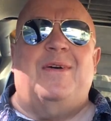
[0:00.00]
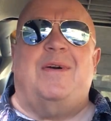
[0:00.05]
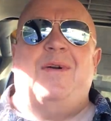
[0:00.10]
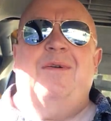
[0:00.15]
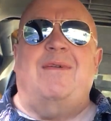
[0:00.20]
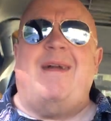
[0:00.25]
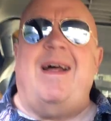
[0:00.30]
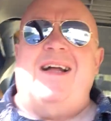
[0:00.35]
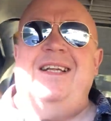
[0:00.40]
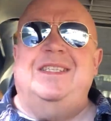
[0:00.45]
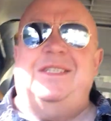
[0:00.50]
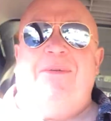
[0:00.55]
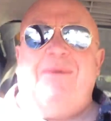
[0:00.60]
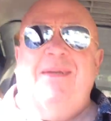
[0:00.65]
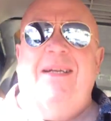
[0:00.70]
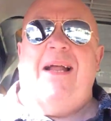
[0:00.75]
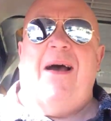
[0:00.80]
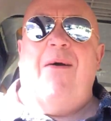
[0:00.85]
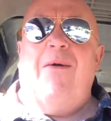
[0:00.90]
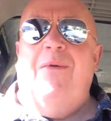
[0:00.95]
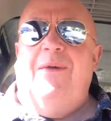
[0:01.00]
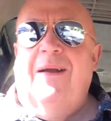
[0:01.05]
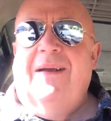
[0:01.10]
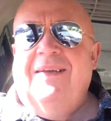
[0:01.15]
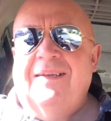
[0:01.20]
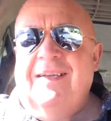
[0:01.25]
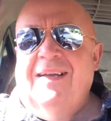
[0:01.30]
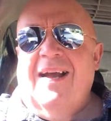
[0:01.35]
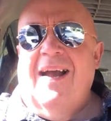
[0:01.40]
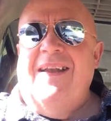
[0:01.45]
look around you and
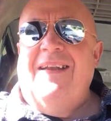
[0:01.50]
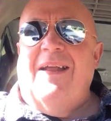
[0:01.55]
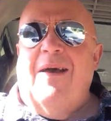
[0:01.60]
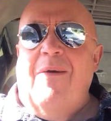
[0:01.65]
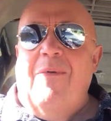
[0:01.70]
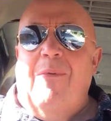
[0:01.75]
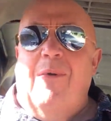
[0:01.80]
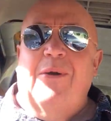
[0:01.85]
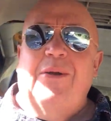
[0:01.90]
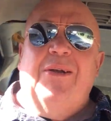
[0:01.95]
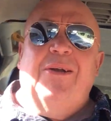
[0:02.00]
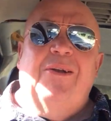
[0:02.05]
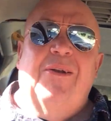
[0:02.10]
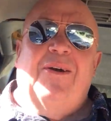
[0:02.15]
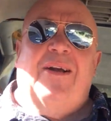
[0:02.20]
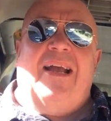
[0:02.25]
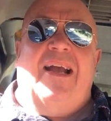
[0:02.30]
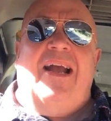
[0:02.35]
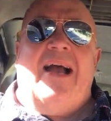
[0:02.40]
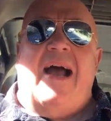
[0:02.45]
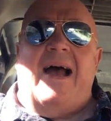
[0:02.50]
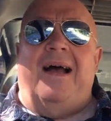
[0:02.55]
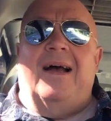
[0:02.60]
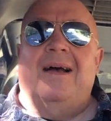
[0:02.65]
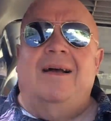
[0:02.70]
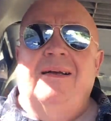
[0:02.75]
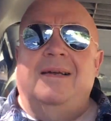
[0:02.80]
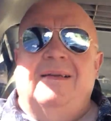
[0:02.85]
know what you're looking at?